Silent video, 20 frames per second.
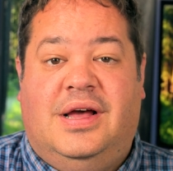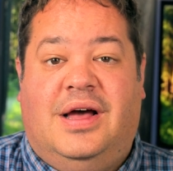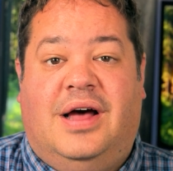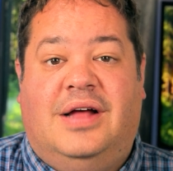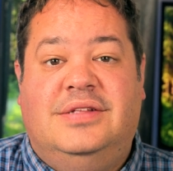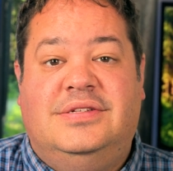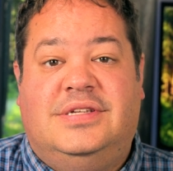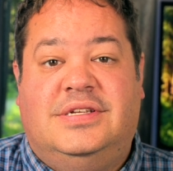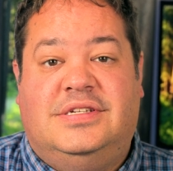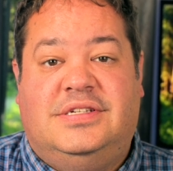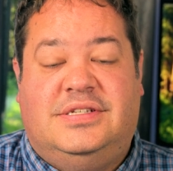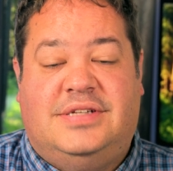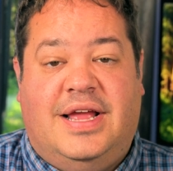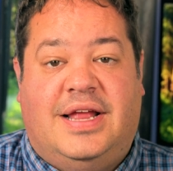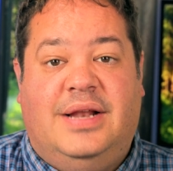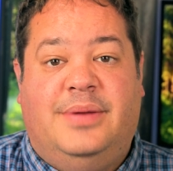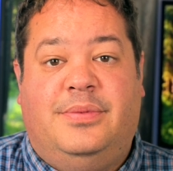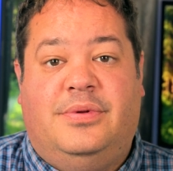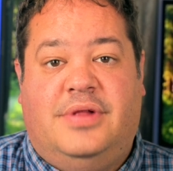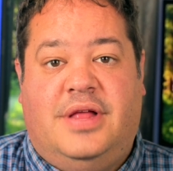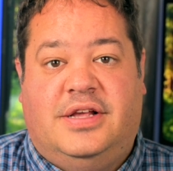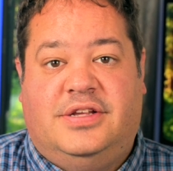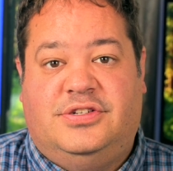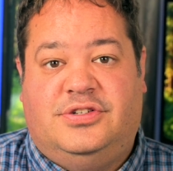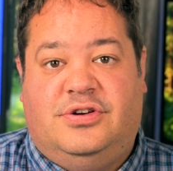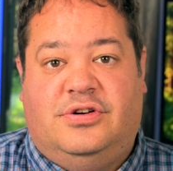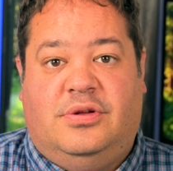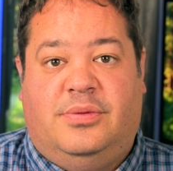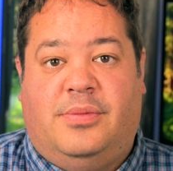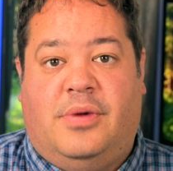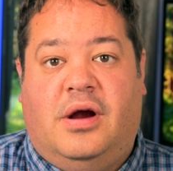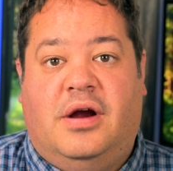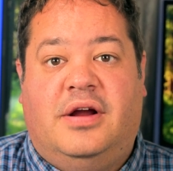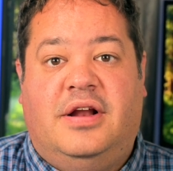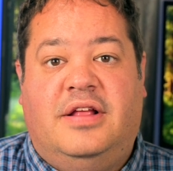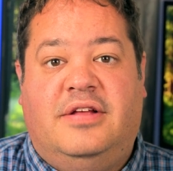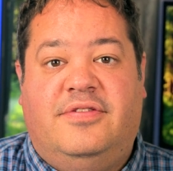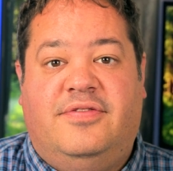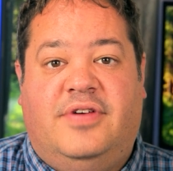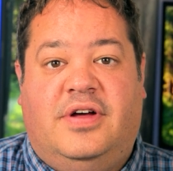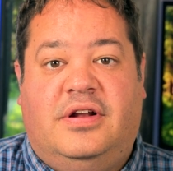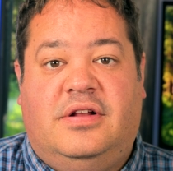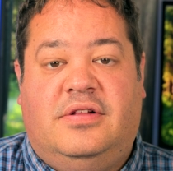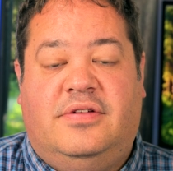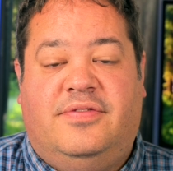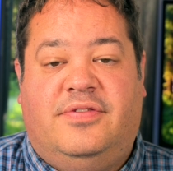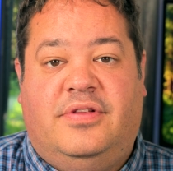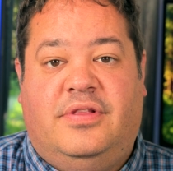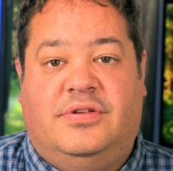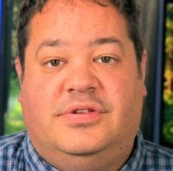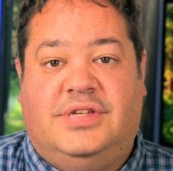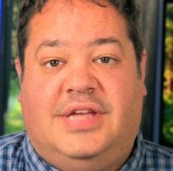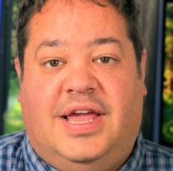unsustainable external marketing funnel for those